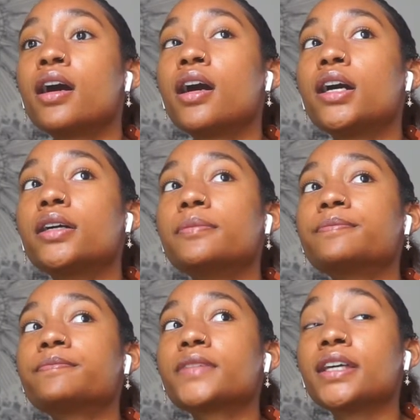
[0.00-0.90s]
um,
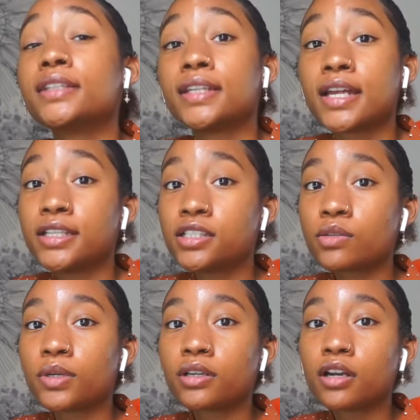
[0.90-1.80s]
and then I need
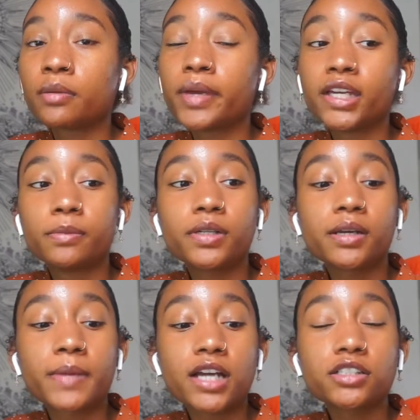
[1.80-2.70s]
to work on a paper.
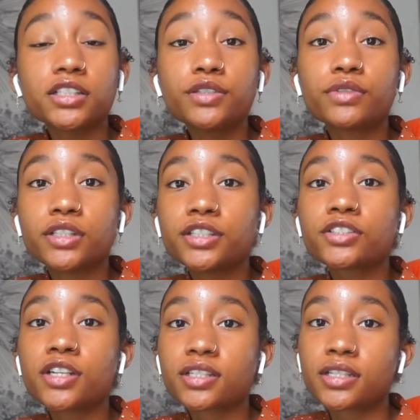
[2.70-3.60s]
I'm actually really
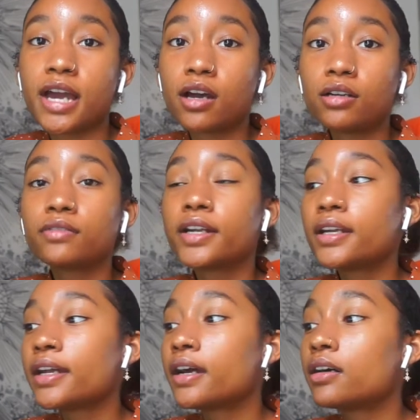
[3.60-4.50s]
stressed out
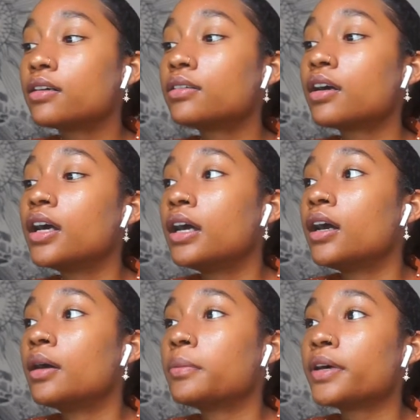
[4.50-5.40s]
right now,
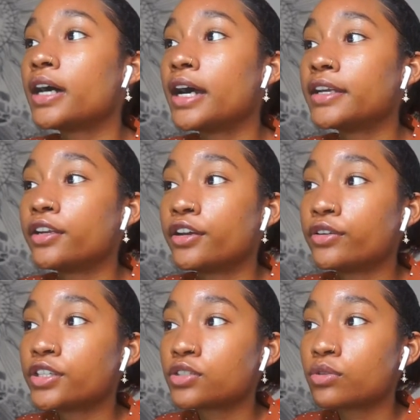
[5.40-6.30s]
but I
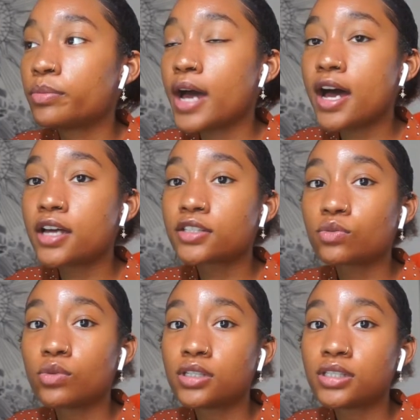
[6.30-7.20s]
know this will pass
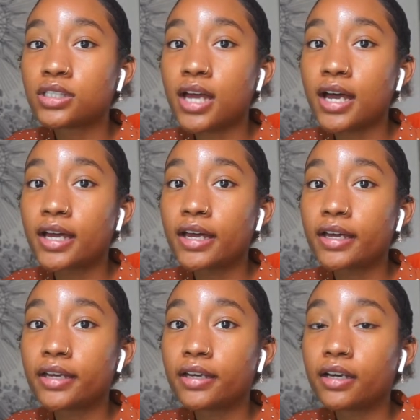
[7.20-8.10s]
once
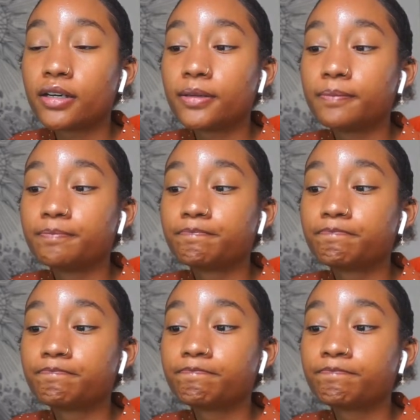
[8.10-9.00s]
I, um,
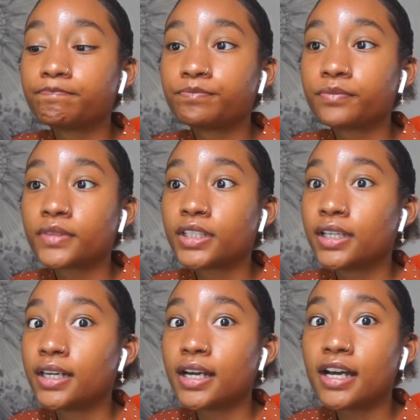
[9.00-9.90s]

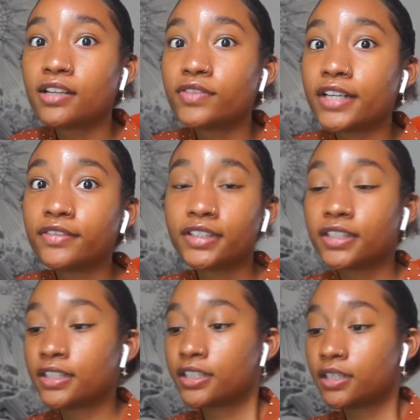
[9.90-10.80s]
have
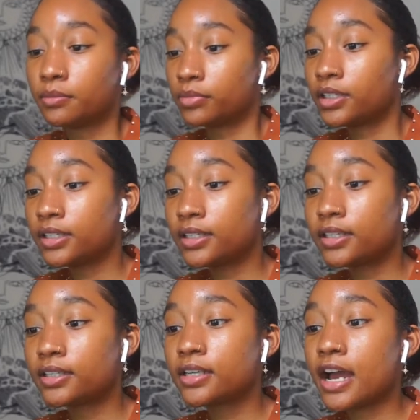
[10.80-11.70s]
everything
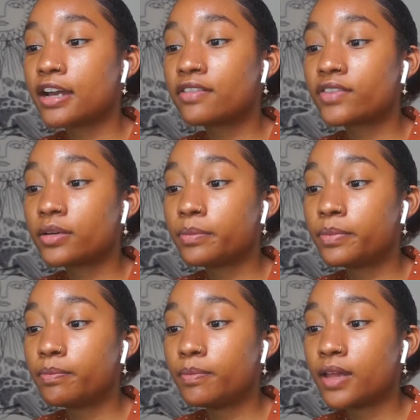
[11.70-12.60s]
completed. I have a
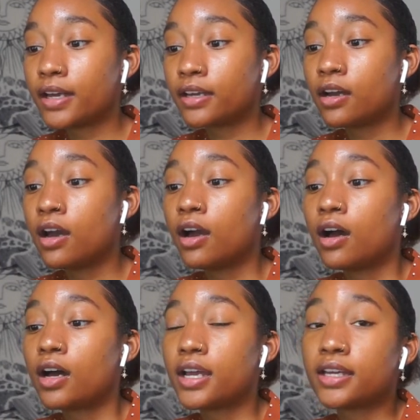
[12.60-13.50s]
like
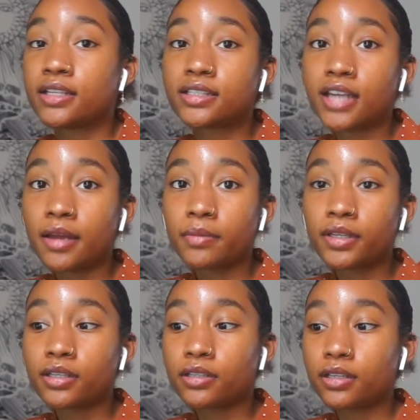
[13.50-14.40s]
an
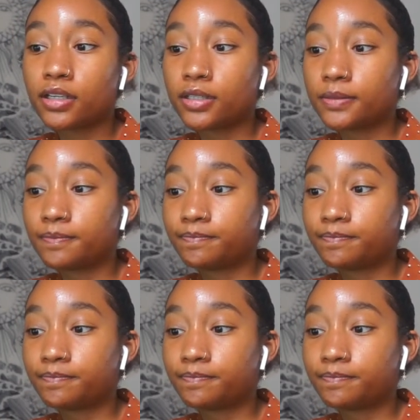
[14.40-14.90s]
assignment um